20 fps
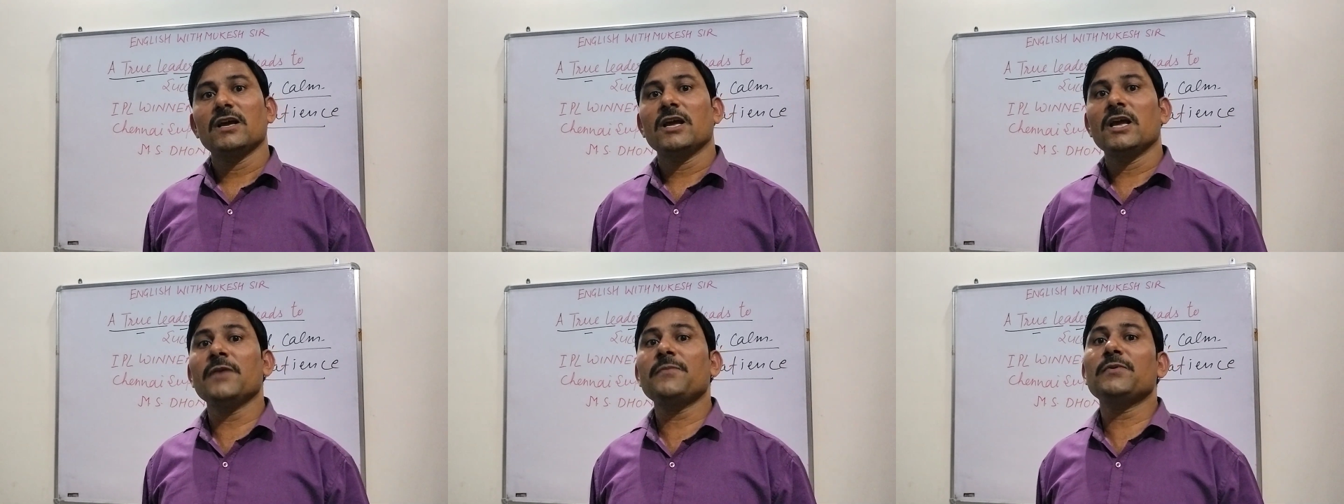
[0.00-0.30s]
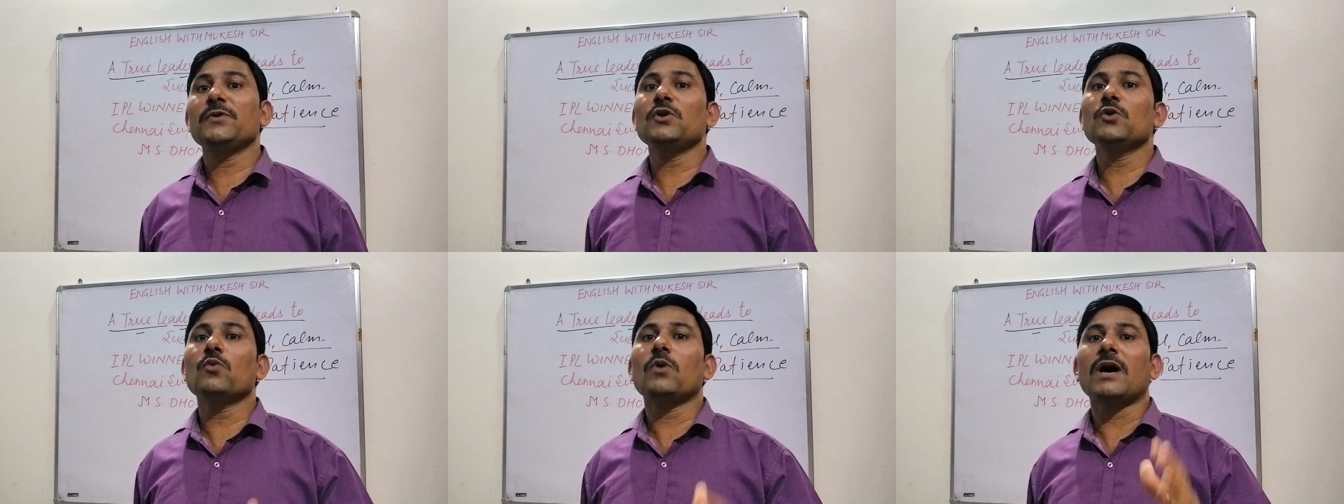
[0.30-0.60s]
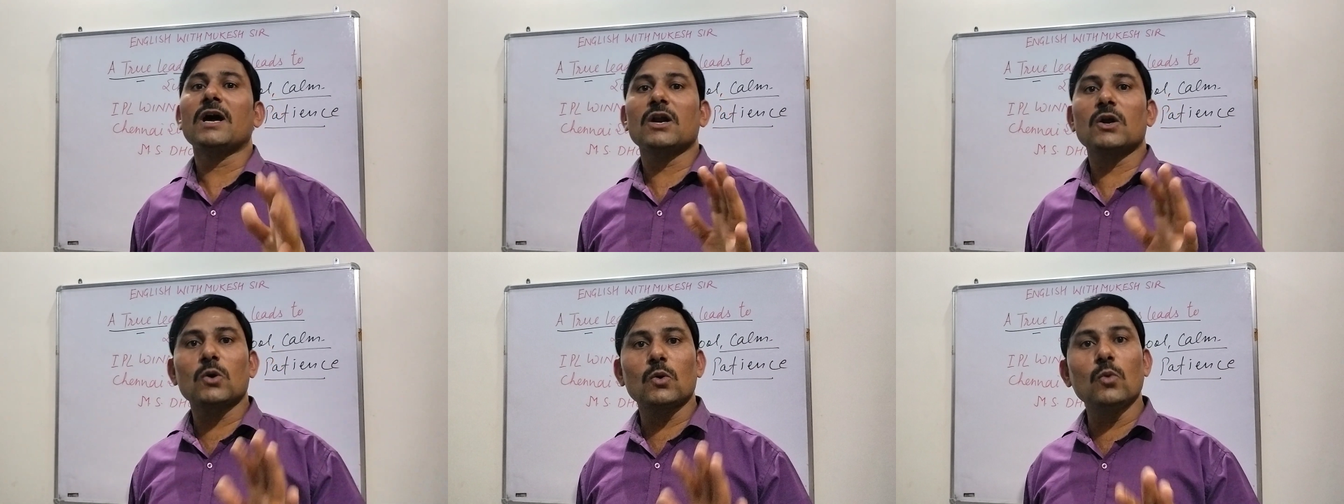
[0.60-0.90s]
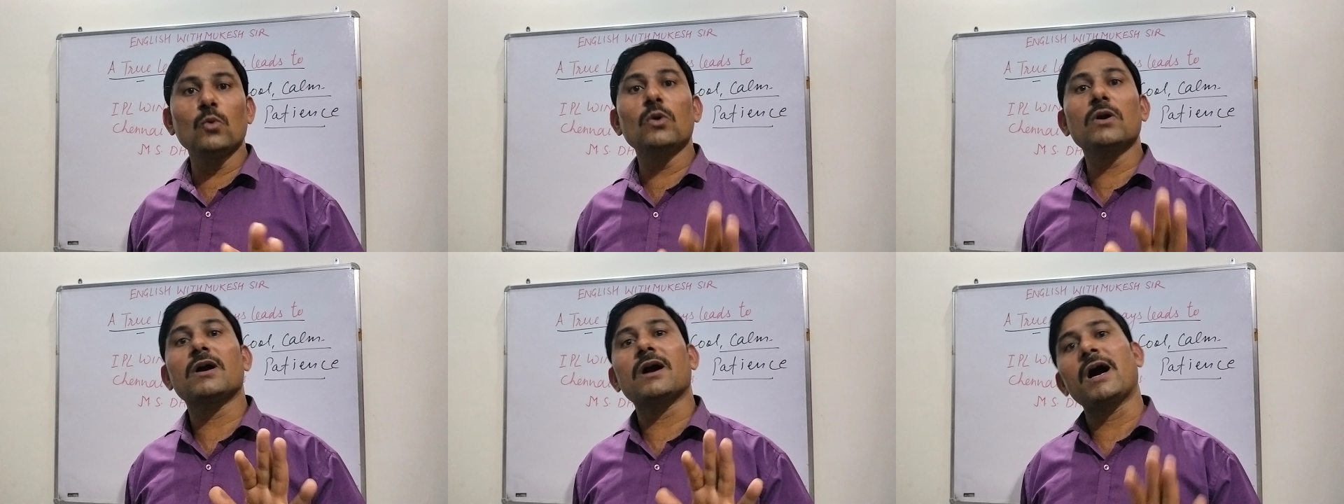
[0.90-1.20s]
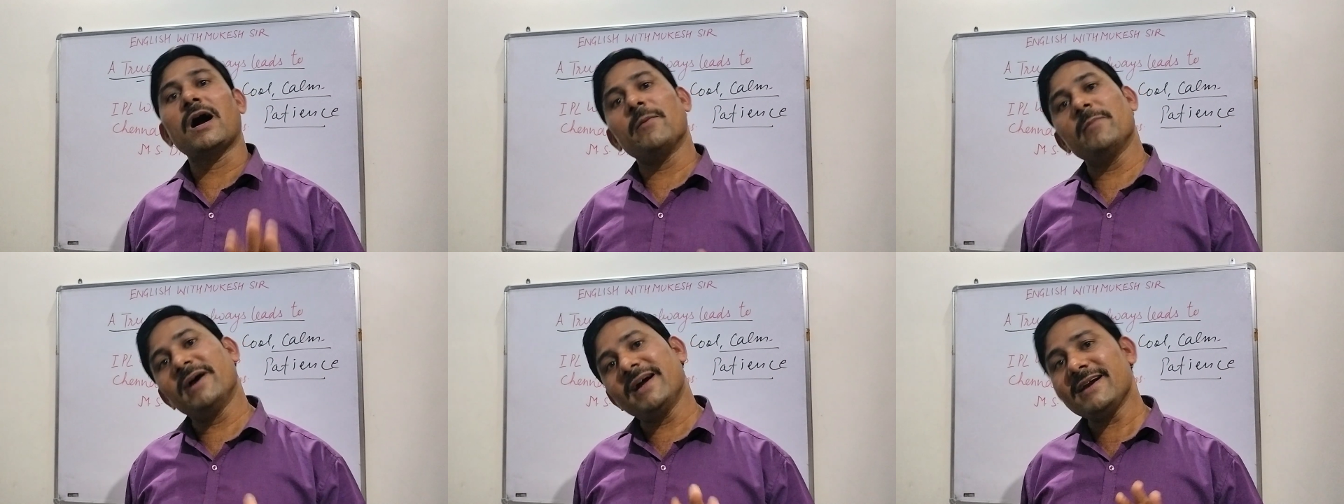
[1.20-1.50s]
If you are cool,
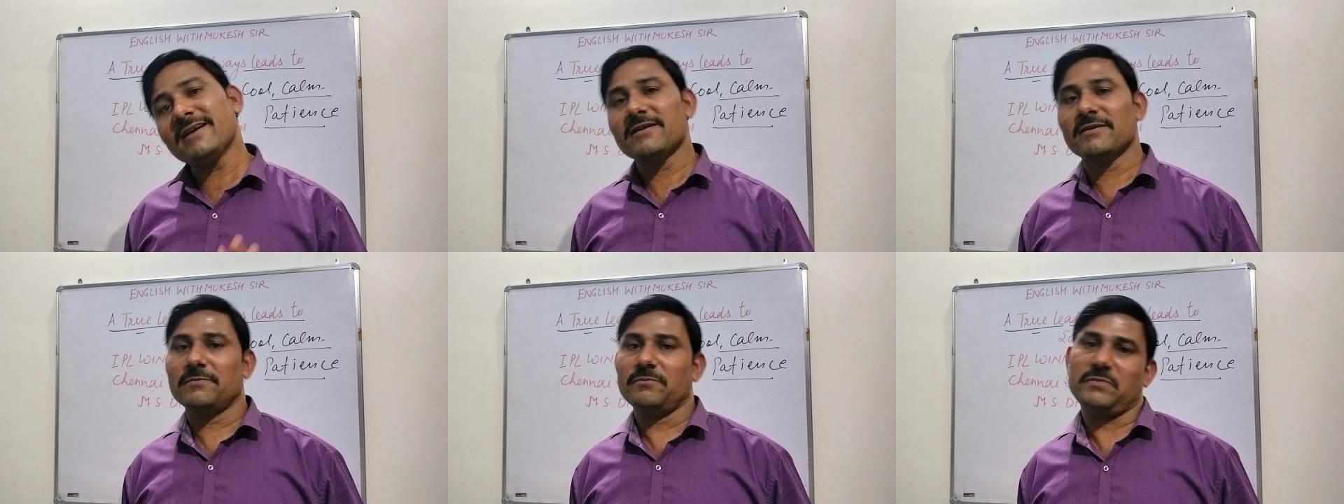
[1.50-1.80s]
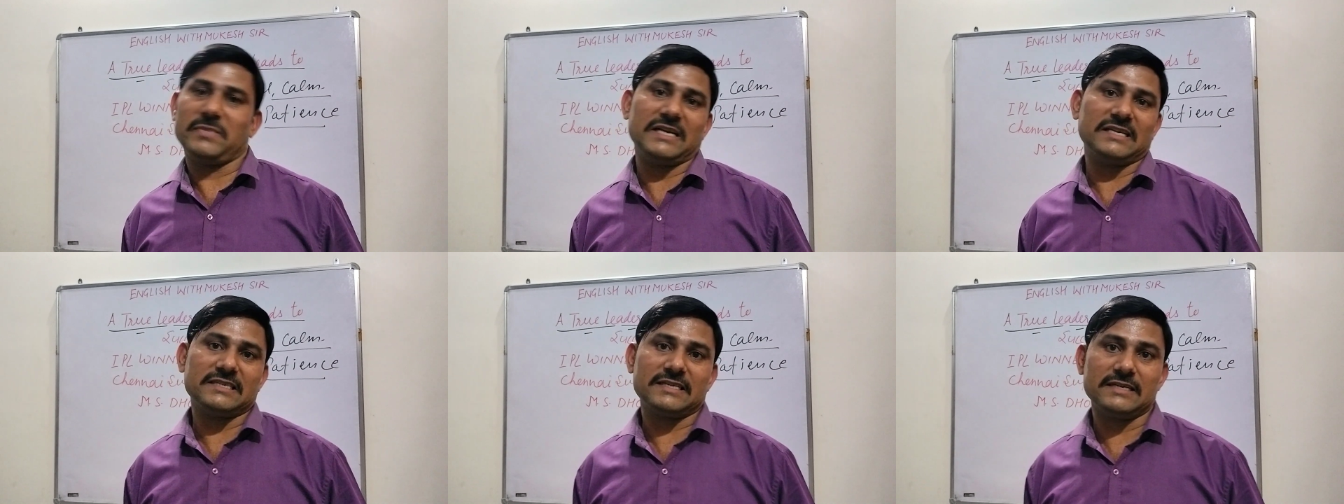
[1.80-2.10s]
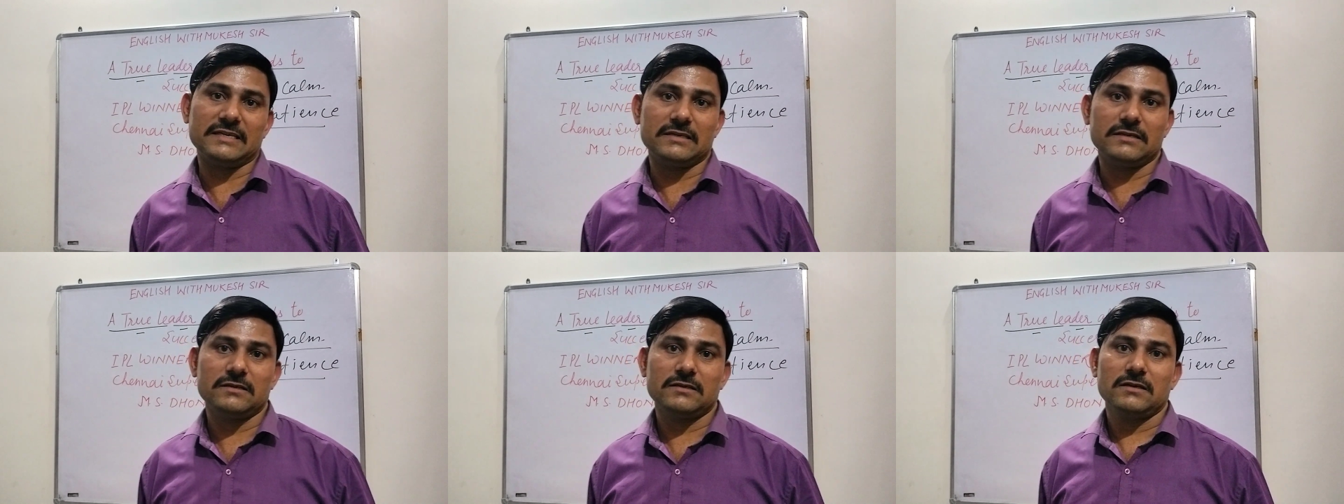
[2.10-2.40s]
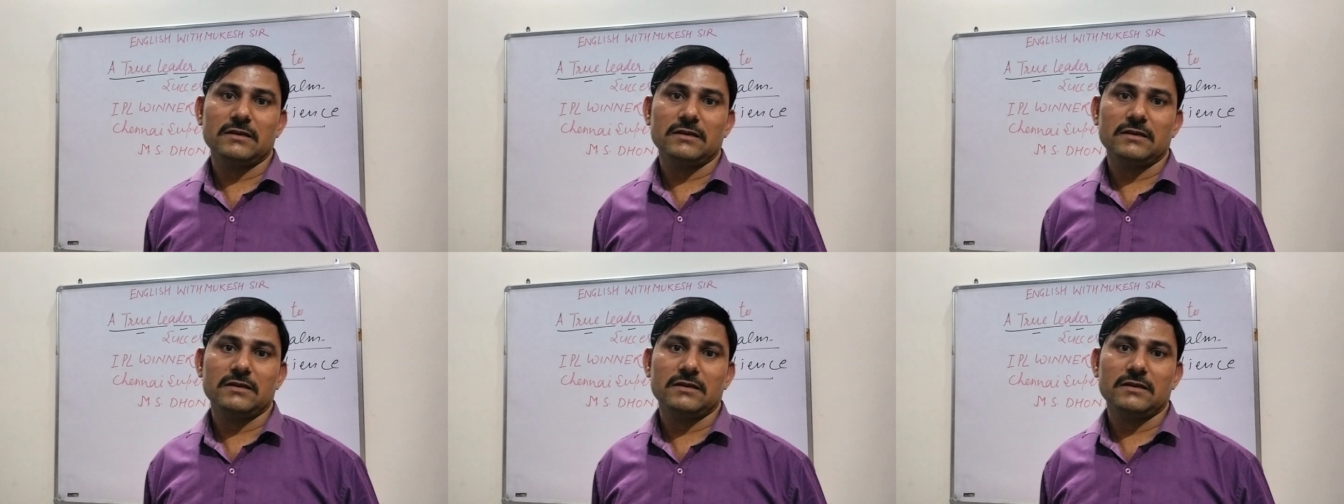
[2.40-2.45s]
calm and patient.